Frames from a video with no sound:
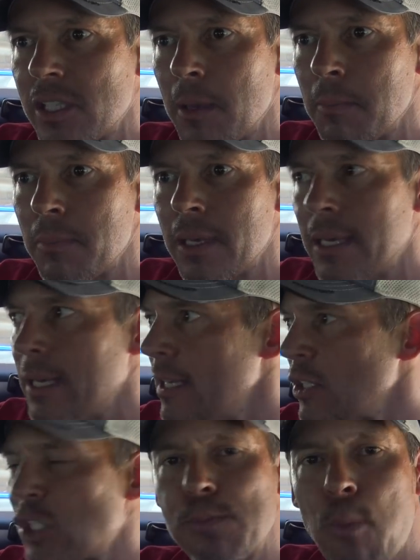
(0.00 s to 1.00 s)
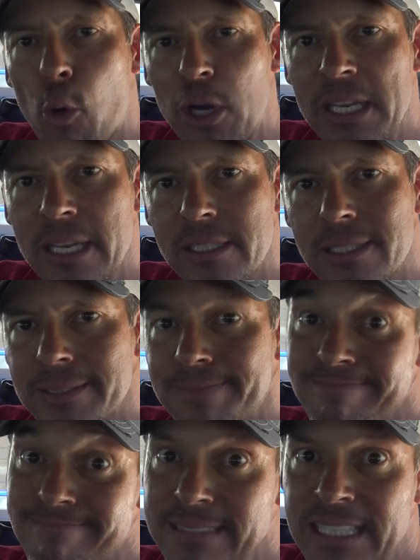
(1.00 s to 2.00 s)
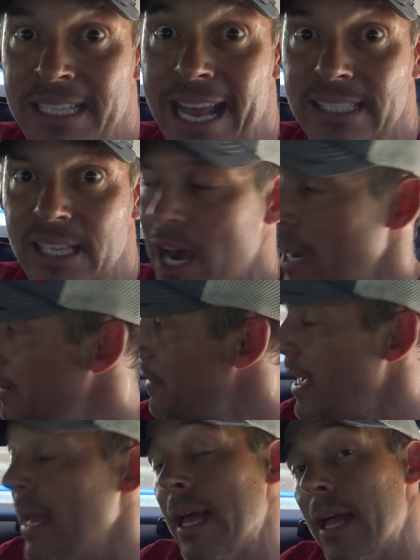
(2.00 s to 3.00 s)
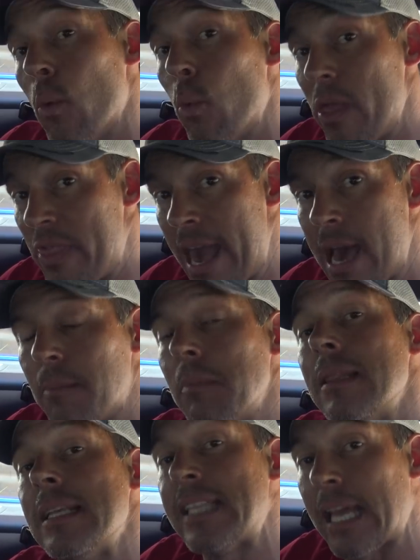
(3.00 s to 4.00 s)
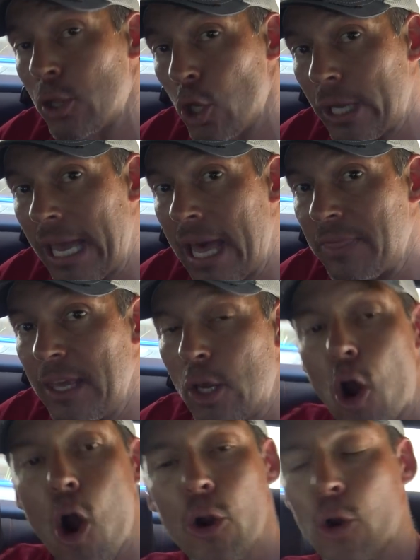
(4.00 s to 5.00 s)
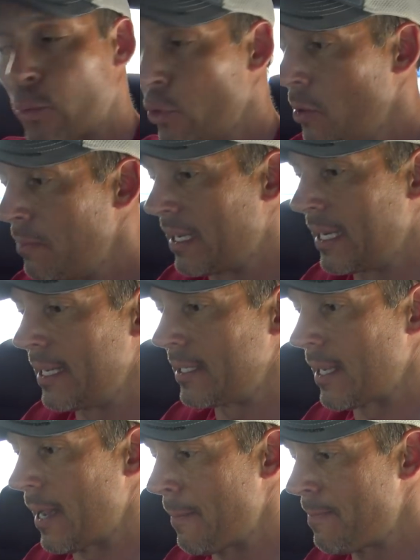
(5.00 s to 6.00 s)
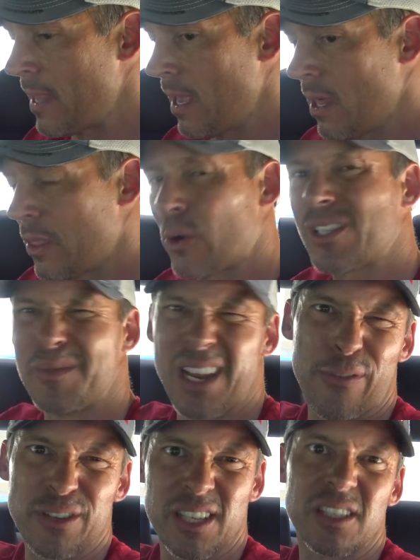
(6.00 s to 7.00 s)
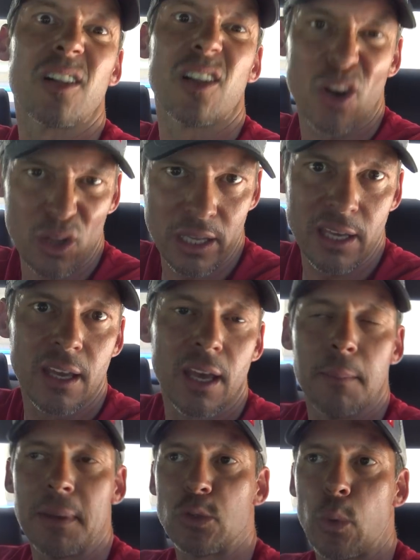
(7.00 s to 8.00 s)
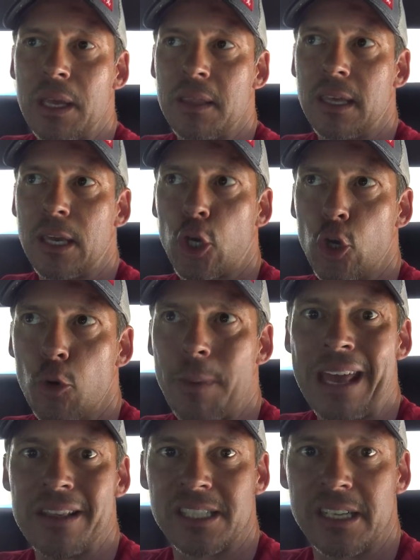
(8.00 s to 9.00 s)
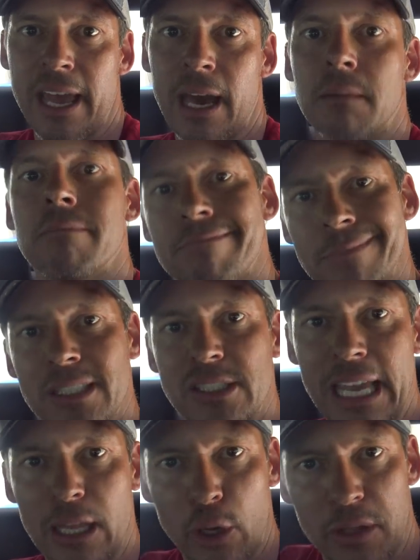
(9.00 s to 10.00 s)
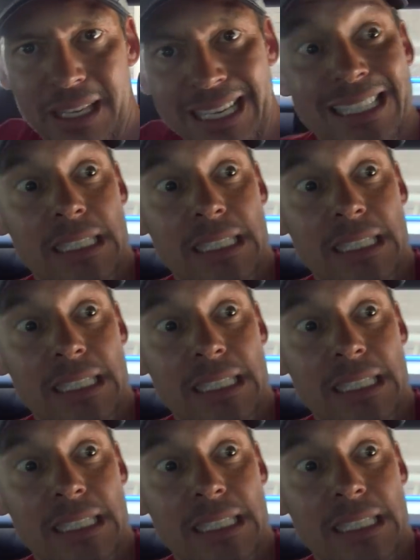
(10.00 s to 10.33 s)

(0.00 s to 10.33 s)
some sportiness. It's an SI. With that, let's take a look at the cargo room, because there are some differences clearly between the coupe and the sedan. Let's take a look at the